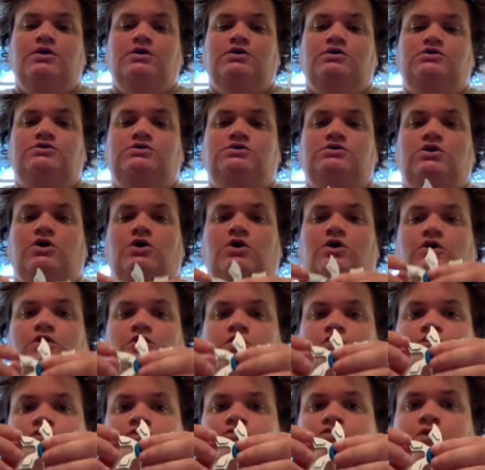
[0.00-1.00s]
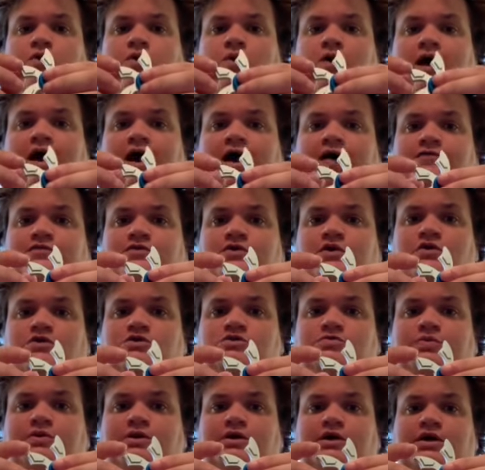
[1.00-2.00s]
So 4 half
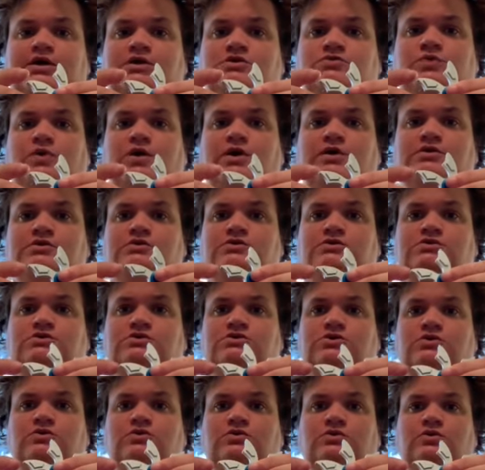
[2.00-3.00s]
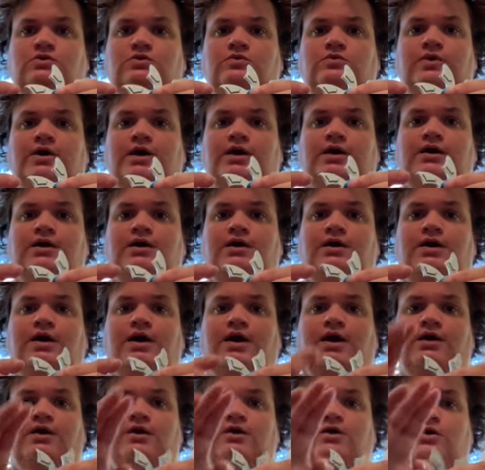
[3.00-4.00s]
notes, please. 1, 2, ready,
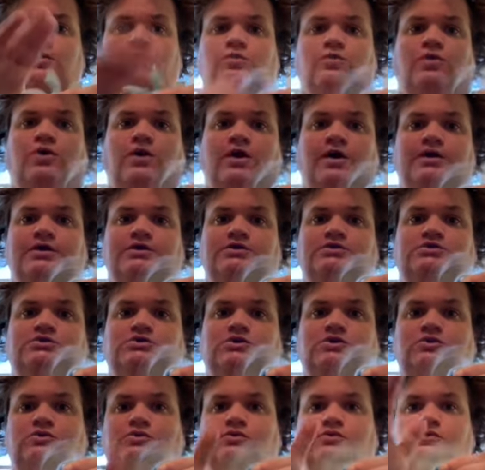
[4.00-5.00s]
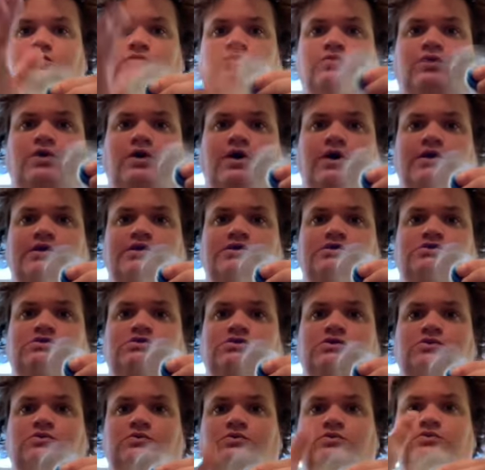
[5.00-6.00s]
and 1, 2. 1,
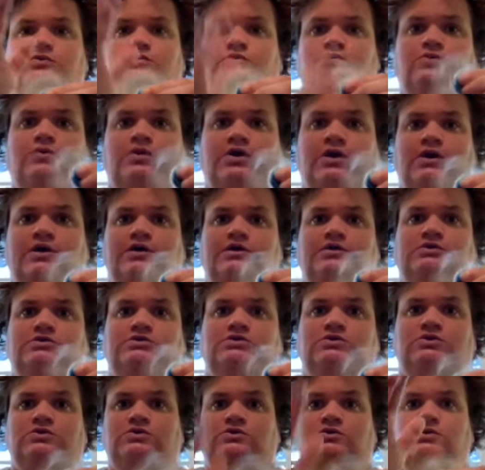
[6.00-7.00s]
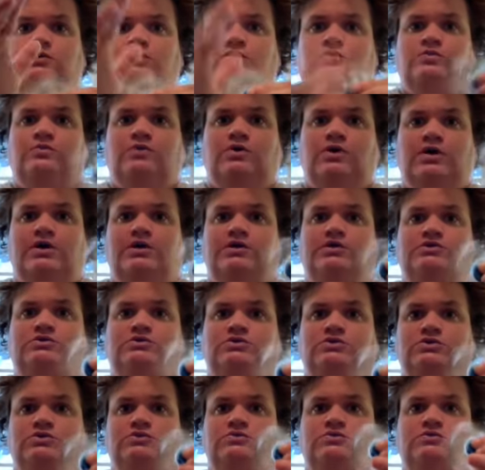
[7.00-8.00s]
2, 1, 2, 1,
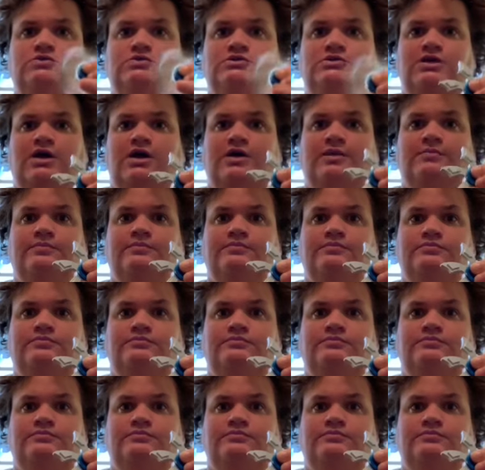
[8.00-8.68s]
2, stop.